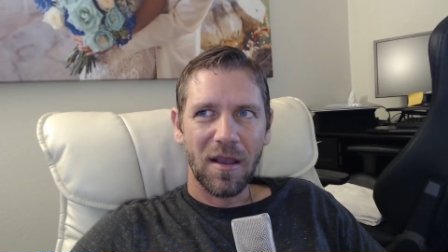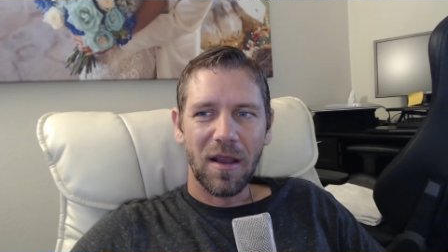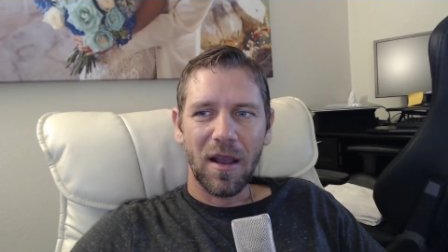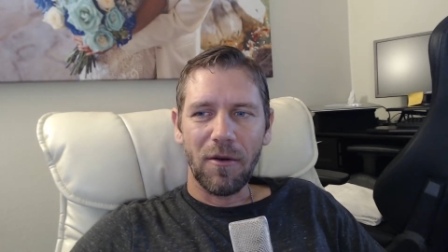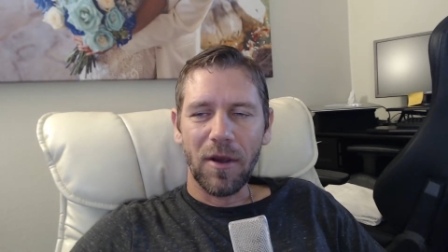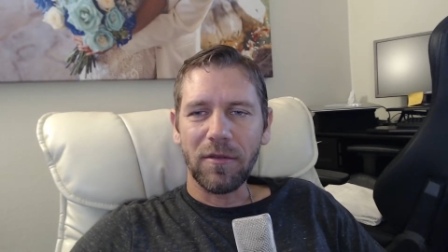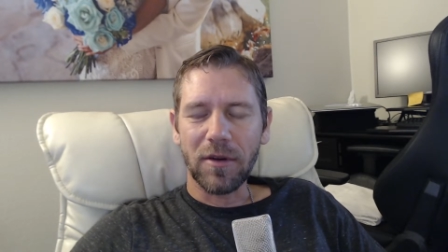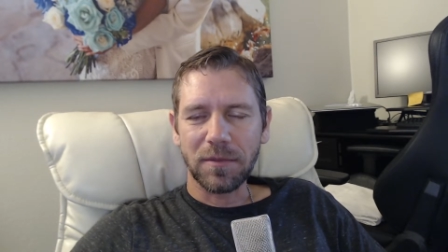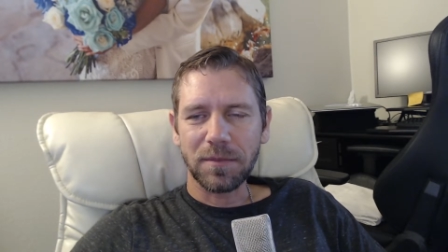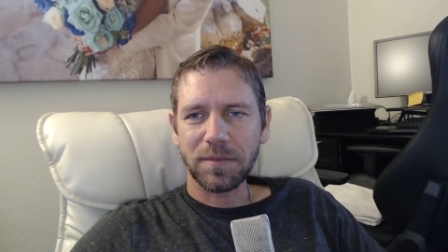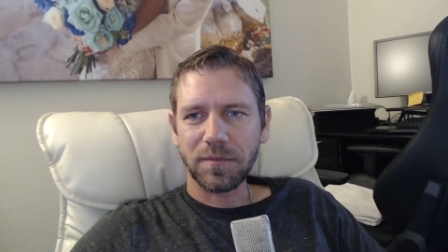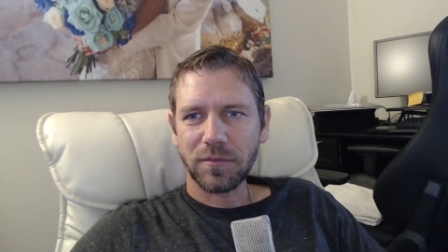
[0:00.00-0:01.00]

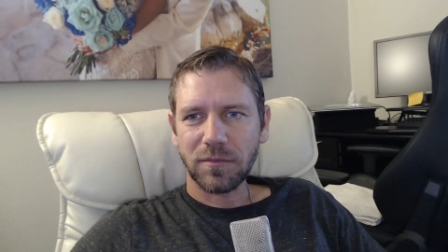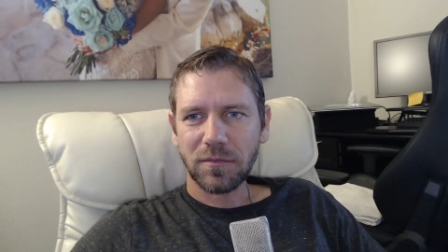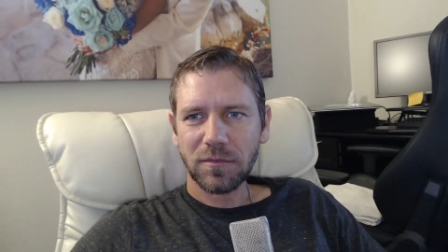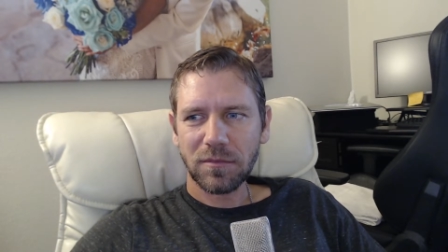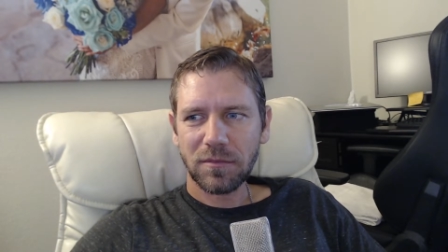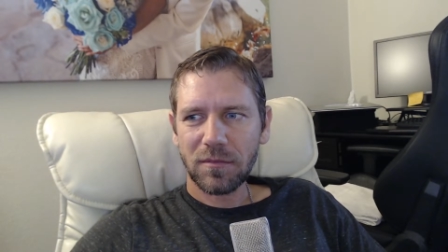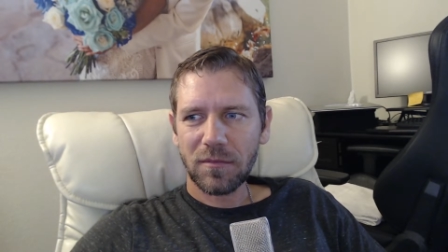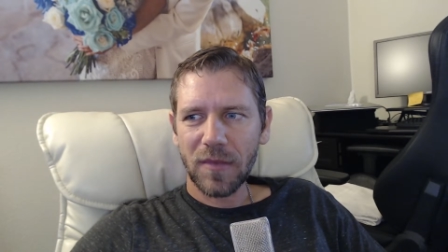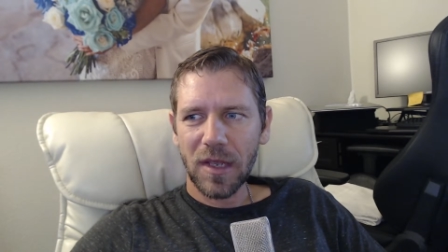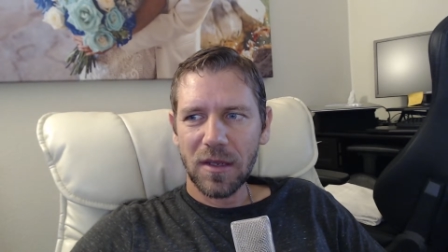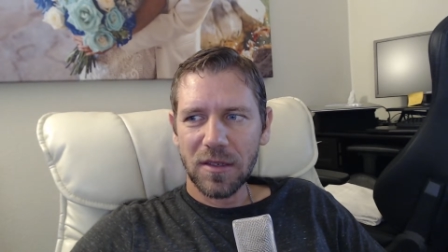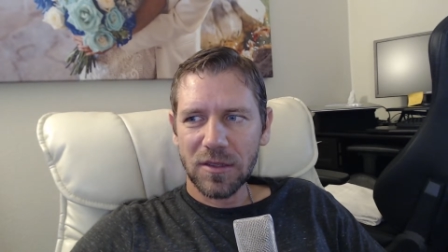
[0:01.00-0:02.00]
however
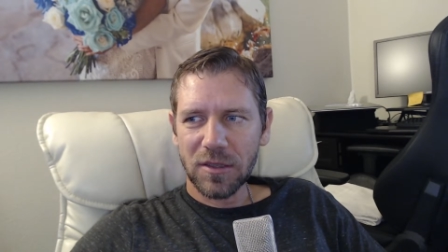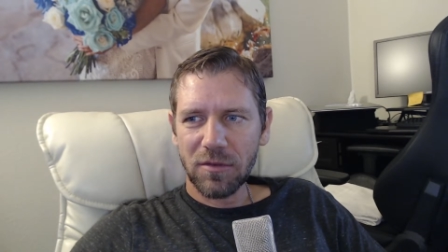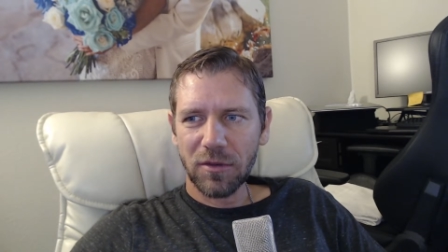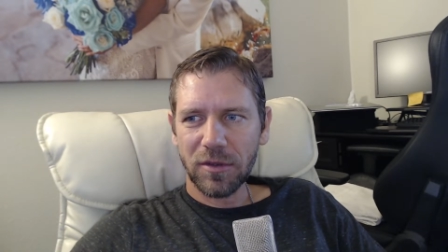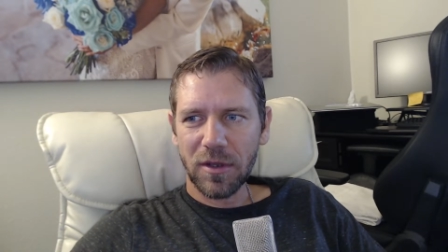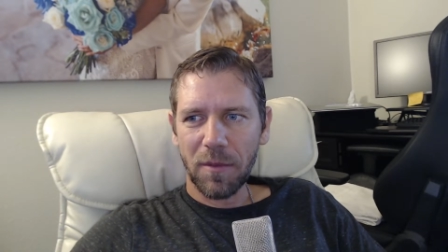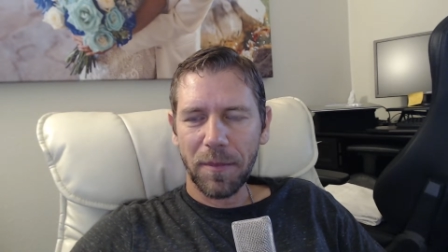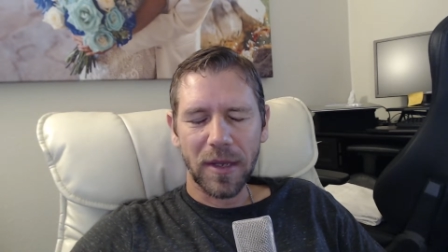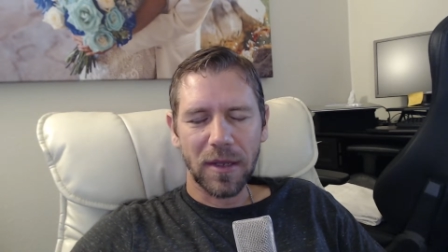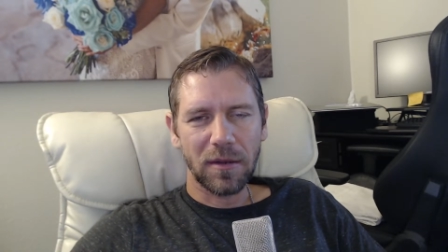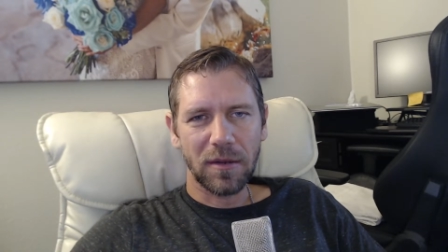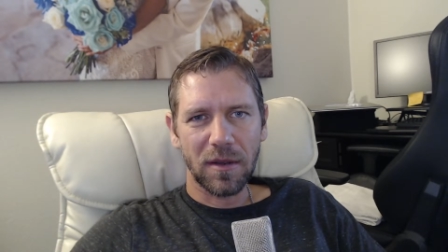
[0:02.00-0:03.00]
it is a growth
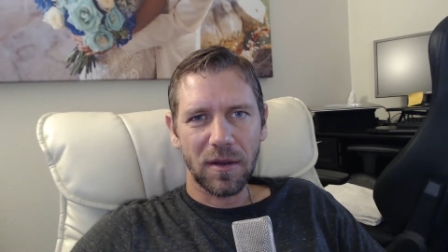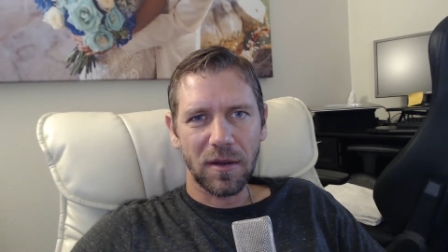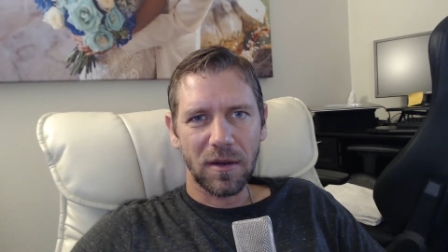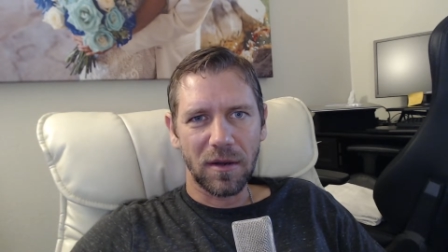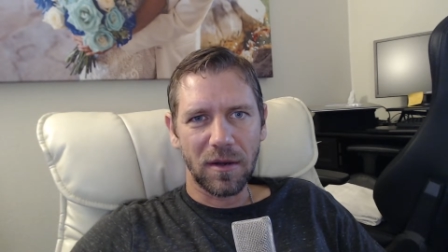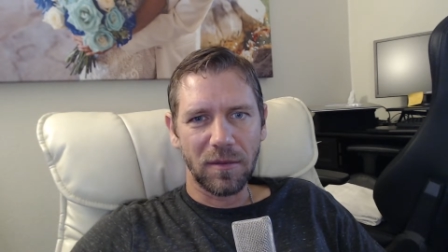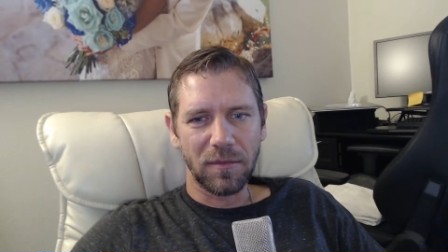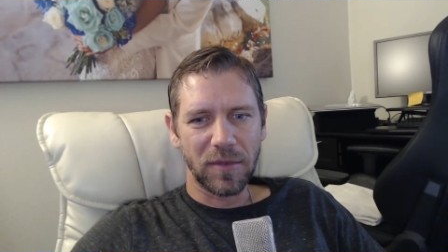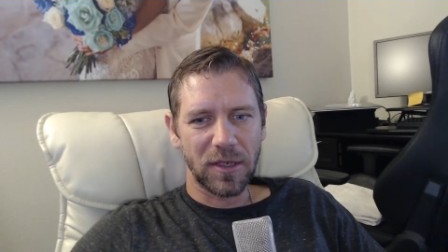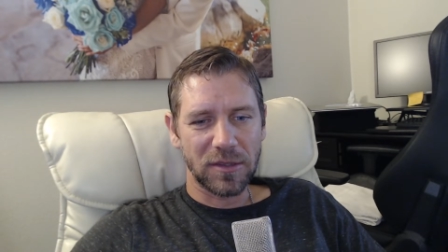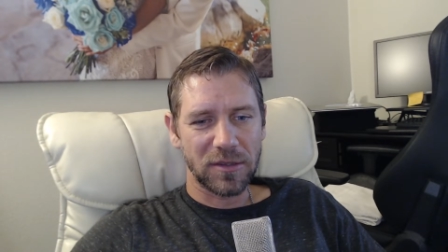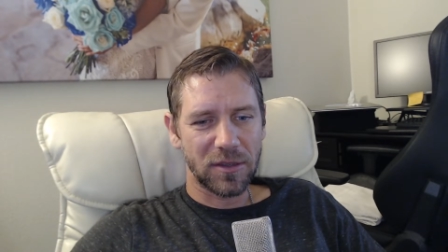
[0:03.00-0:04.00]
company um,
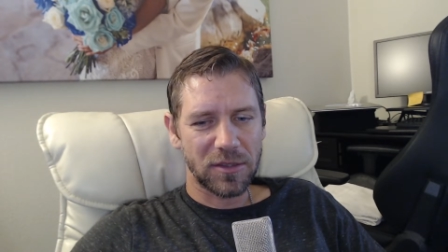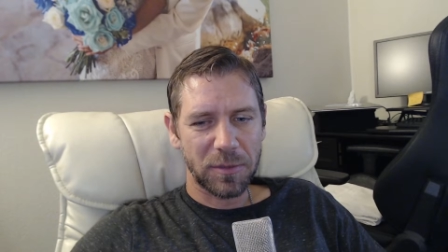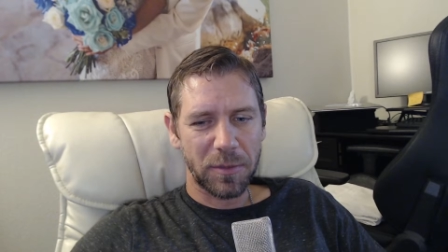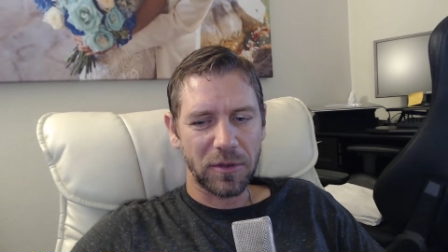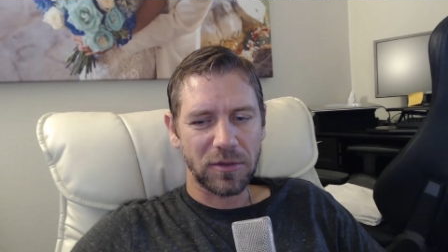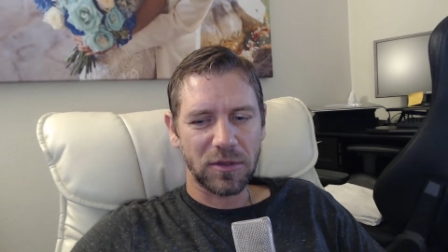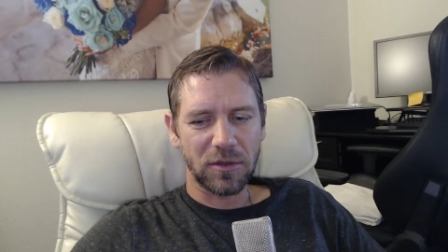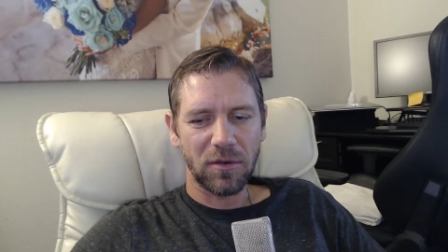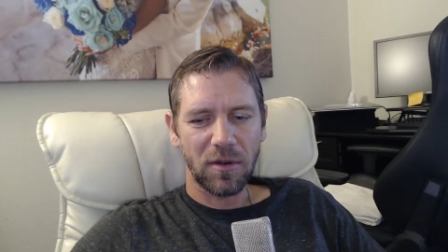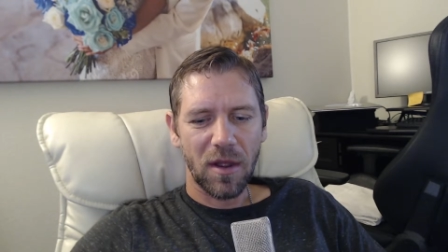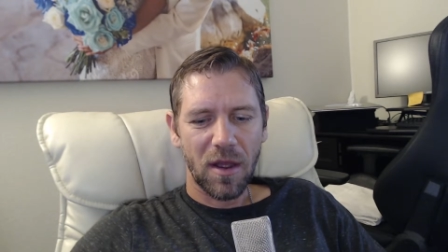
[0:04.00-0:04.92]
and it's not supposed to